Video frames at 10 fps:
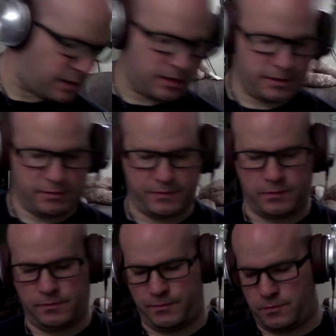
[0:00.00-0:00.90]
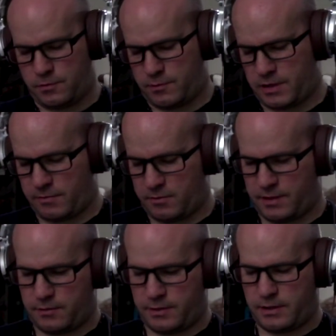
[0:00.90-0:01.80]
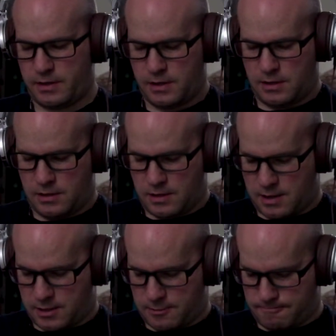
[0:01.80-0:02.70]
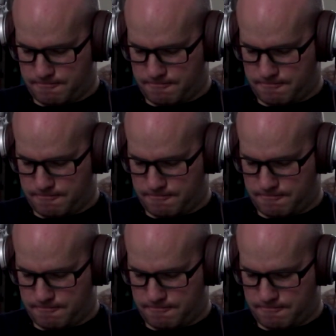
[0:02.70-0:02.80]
of useful for what I'm going to be doing. Found